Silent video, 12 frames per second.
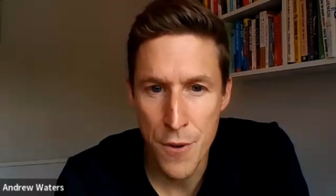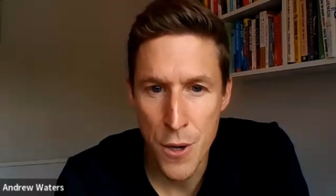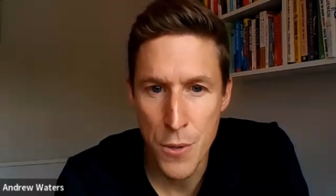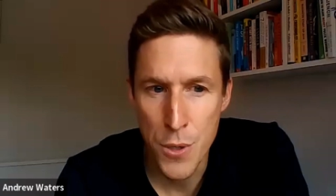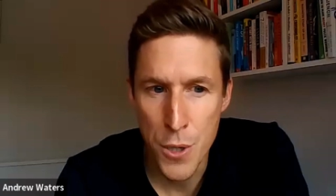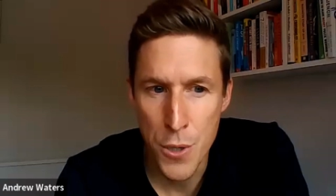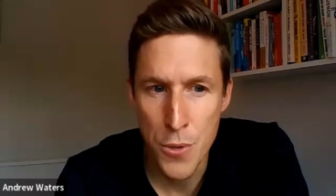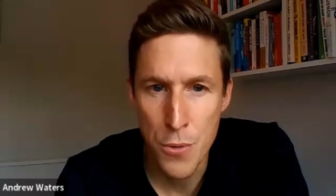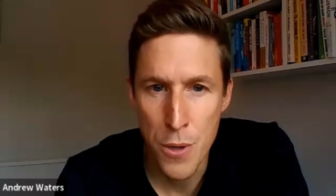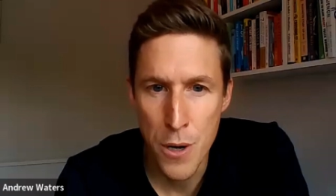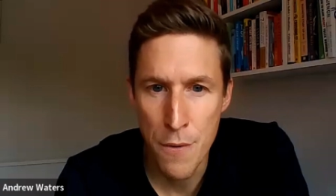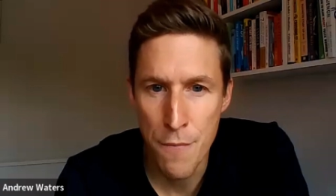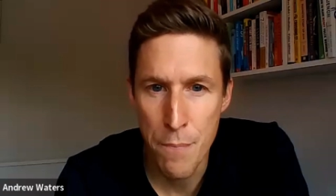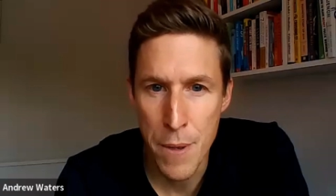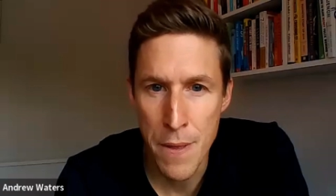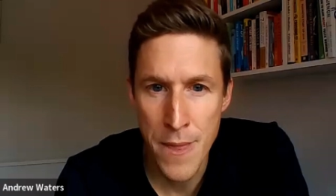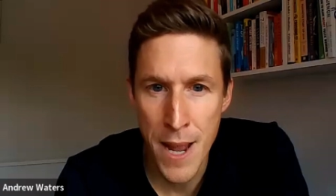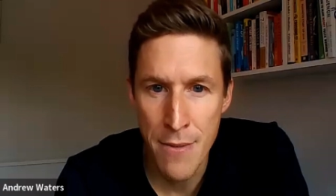CFOs who have
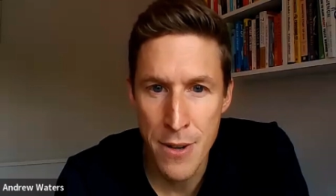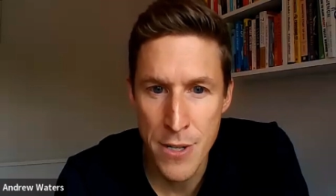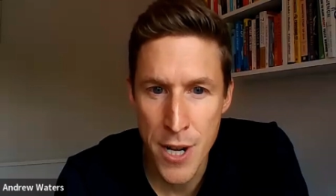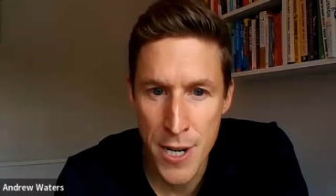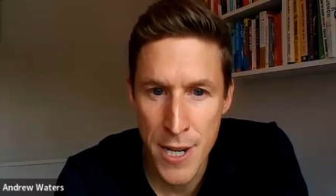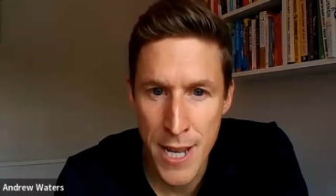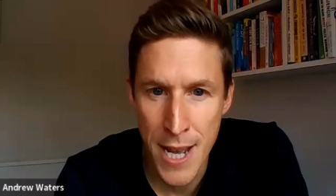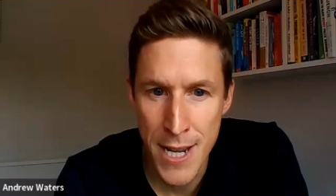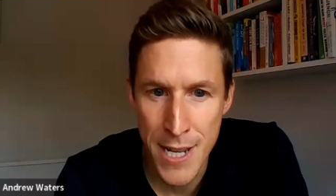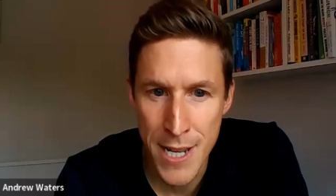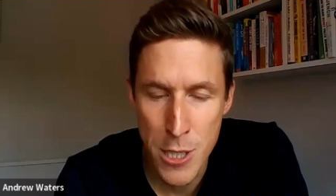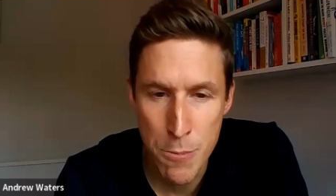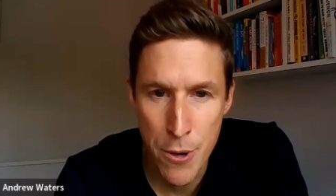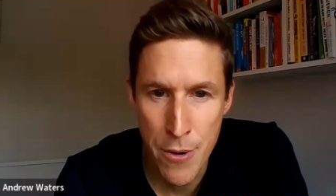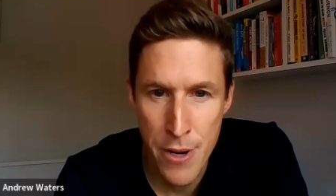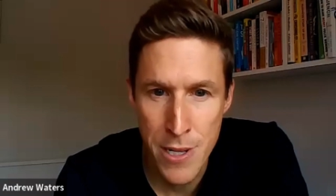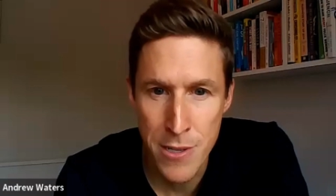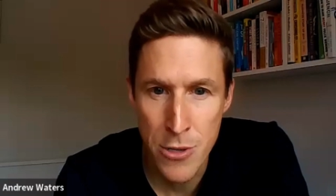been there and done it and
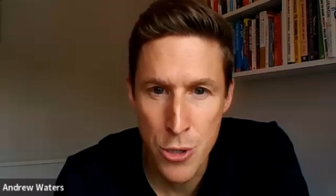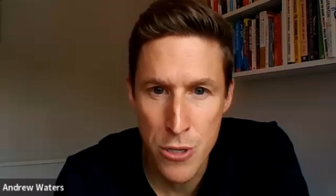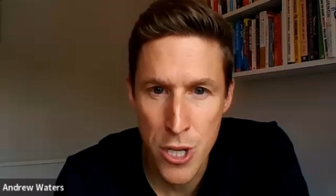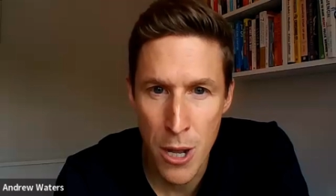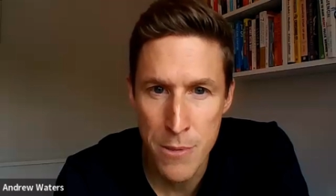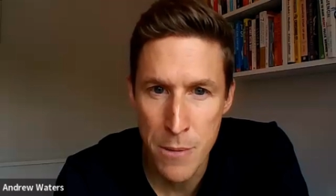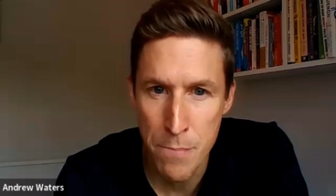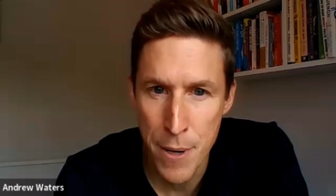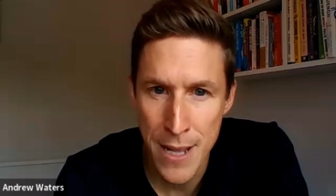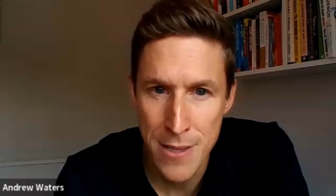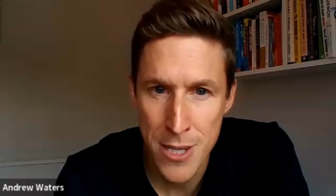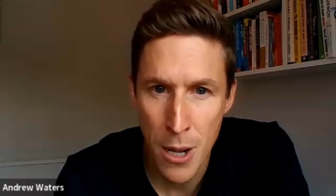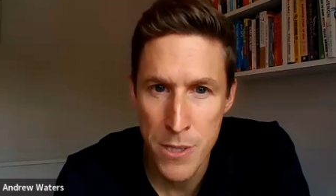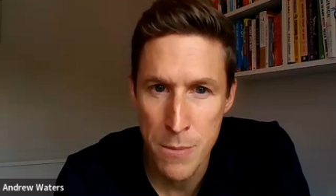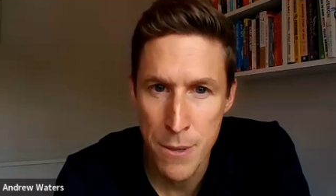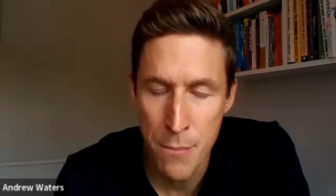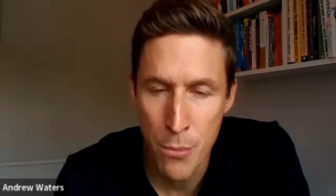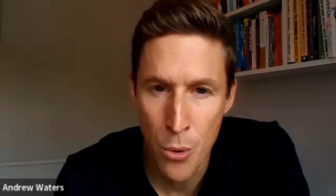experienced good times and bad
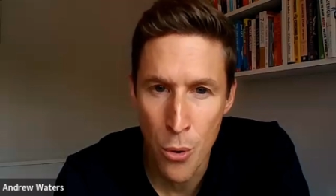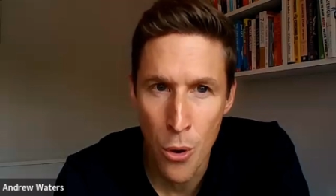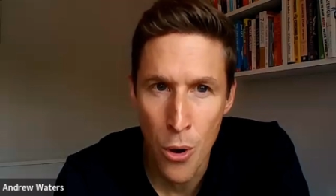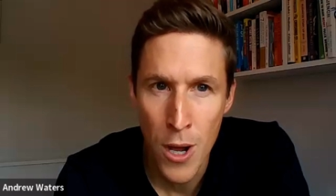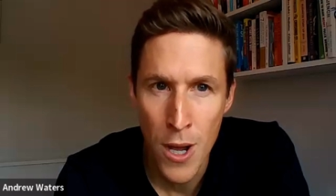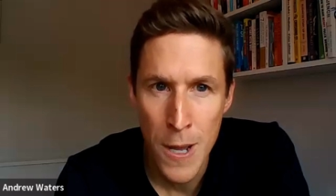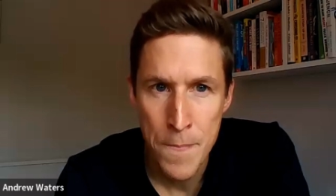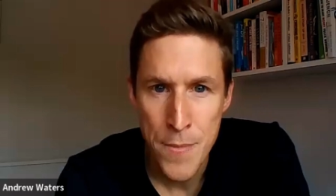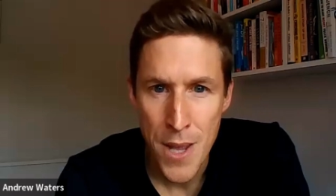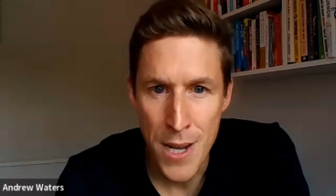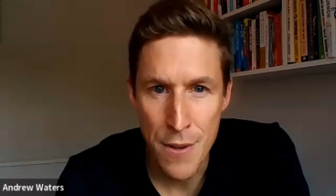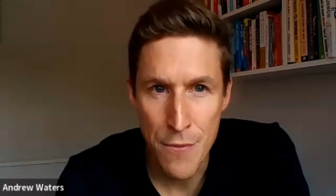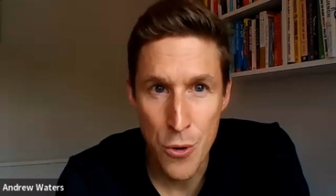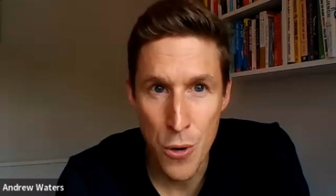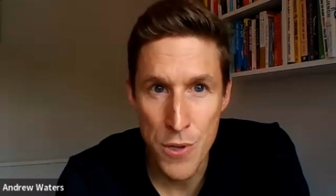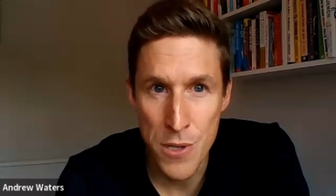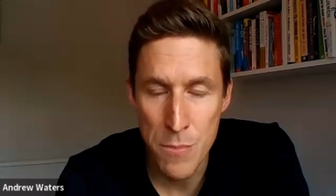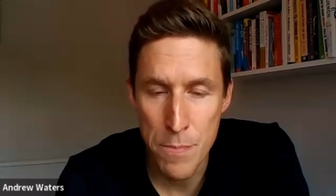times a bit more. And have
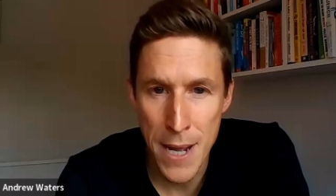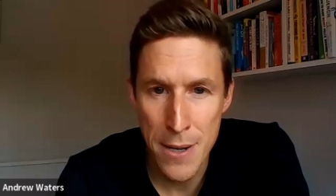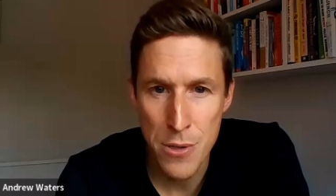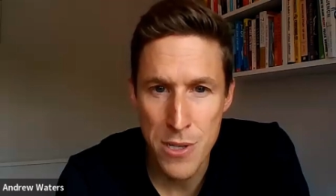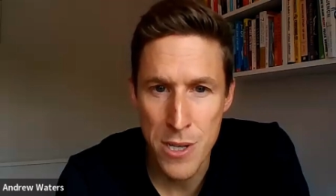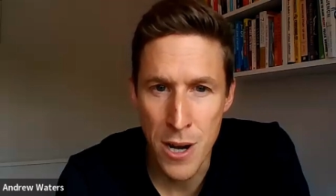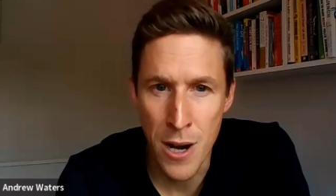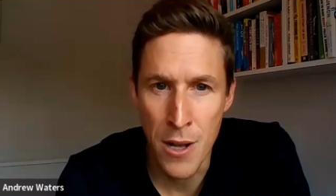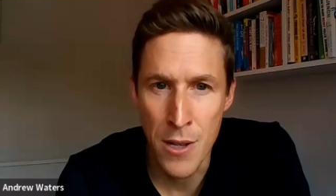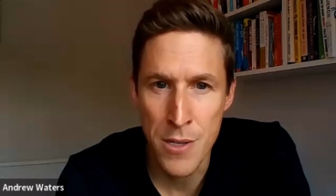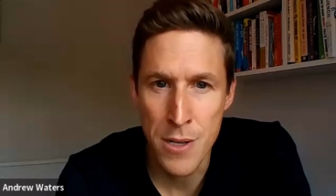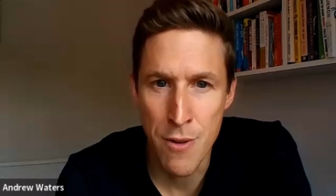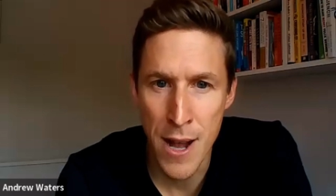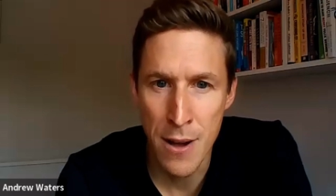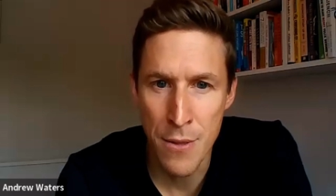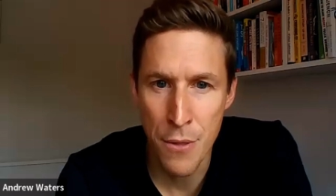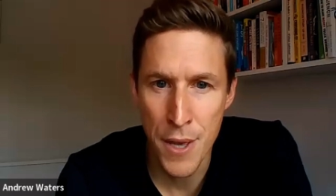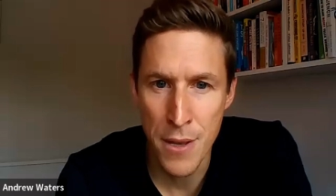got some battle scars
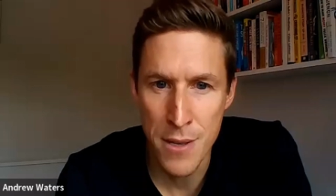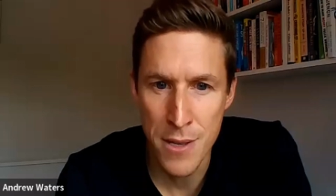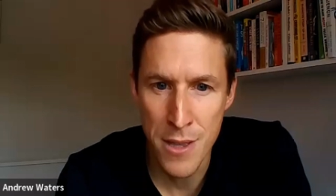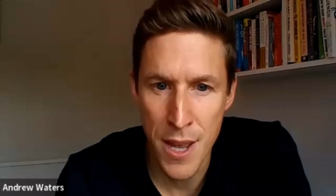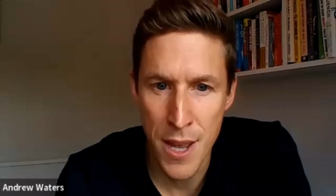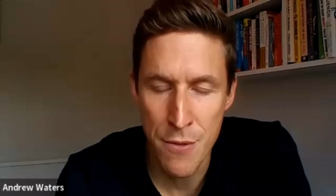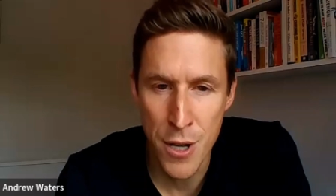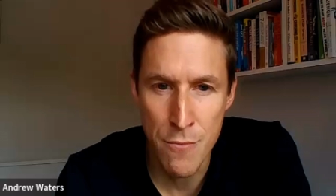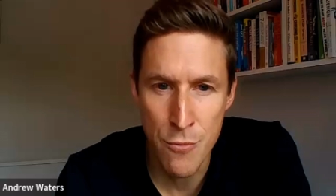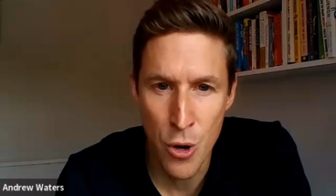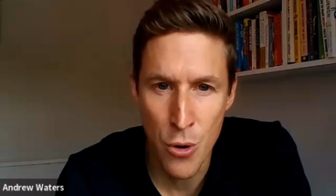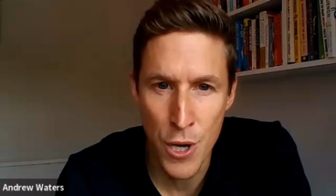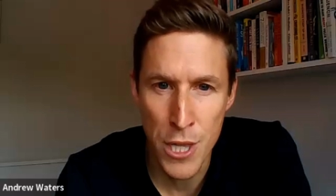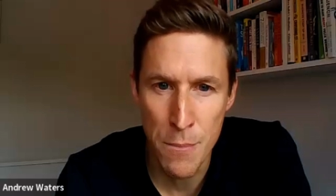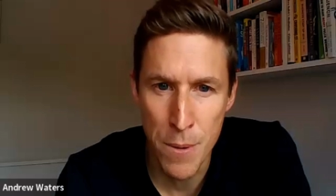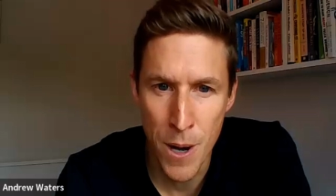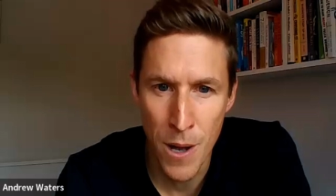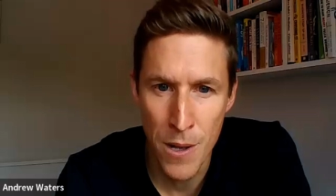around things that they've done wrong
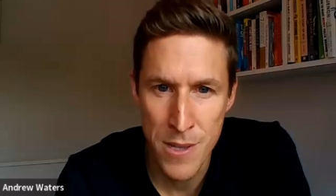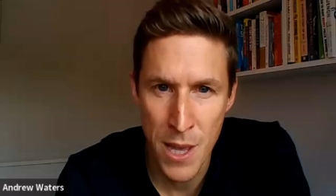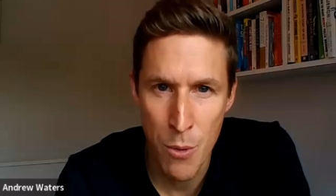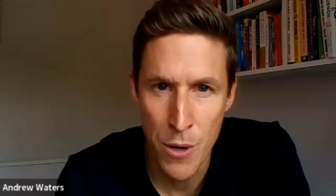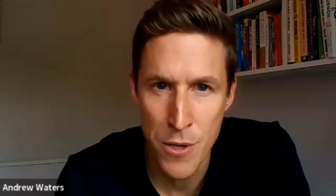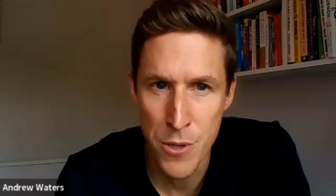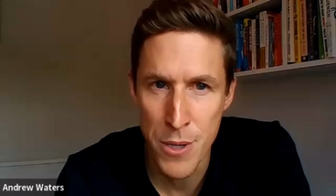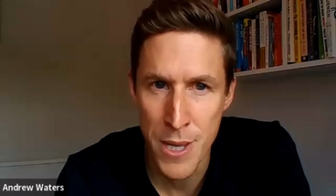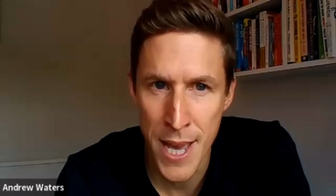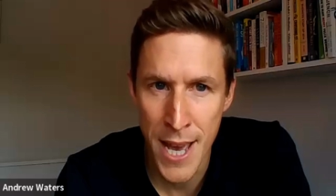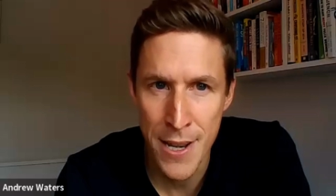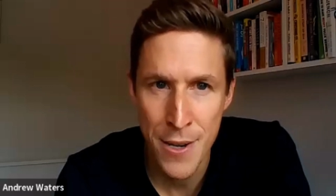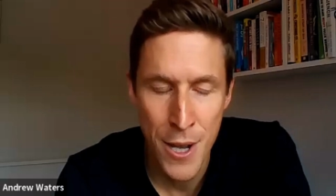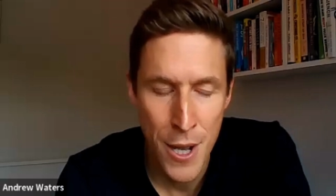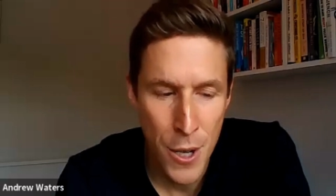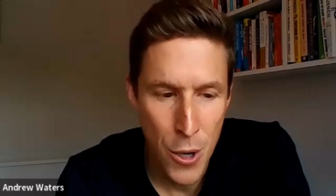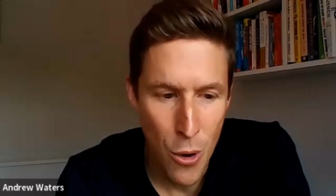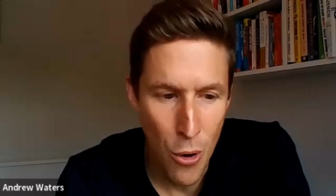in the past that they won't do again,
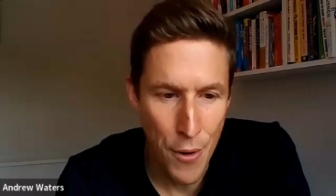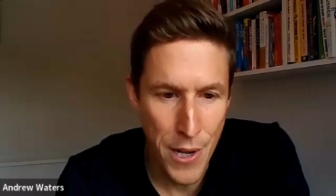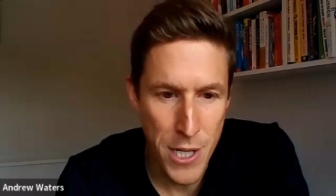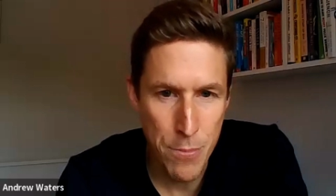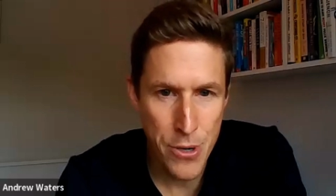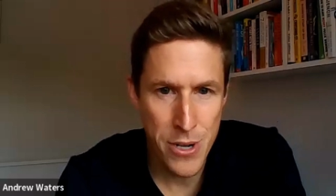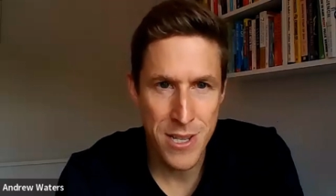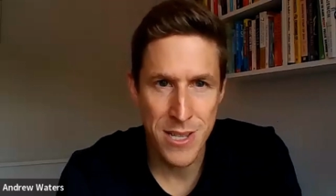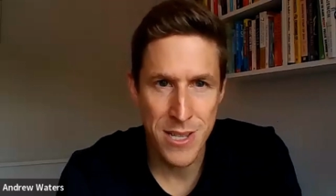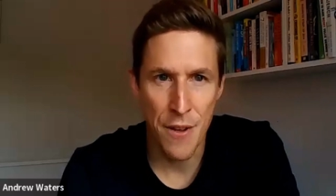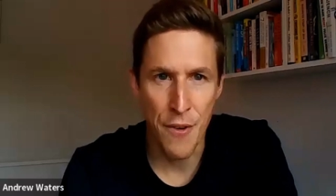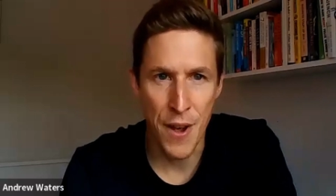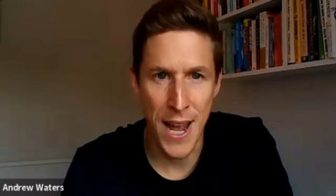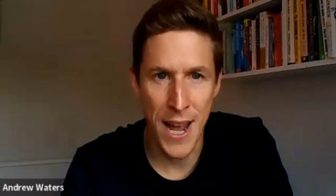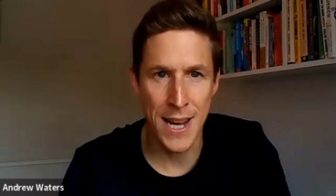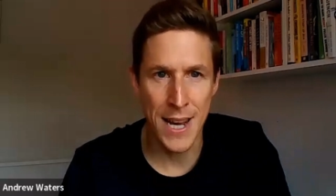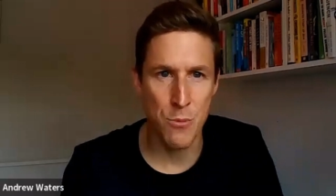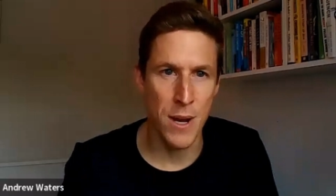or experiences they've
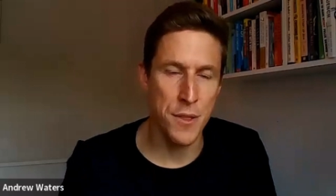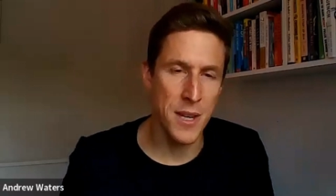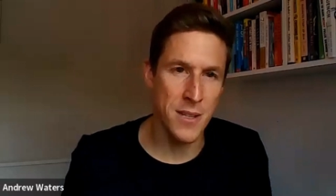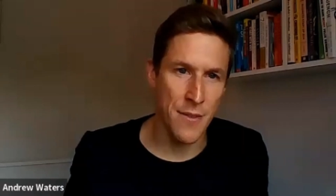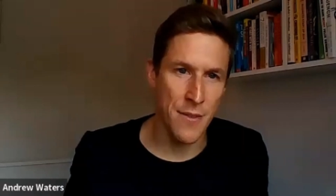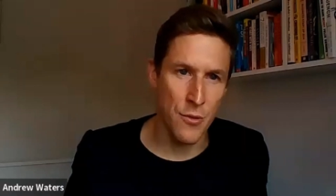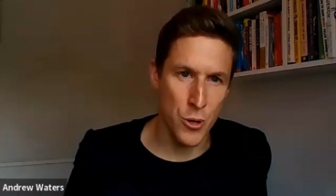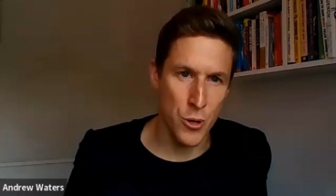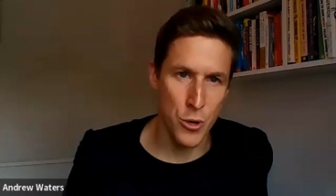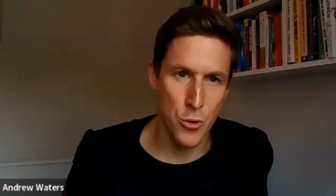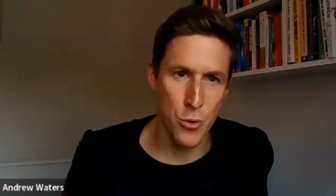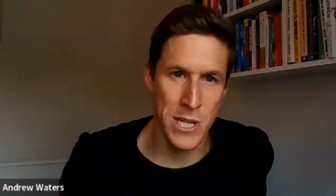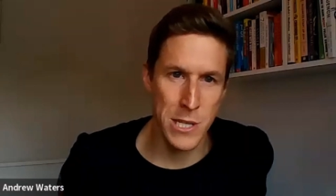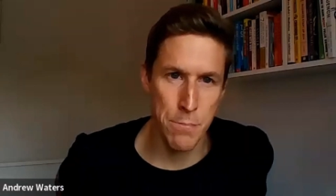had where things haven't gone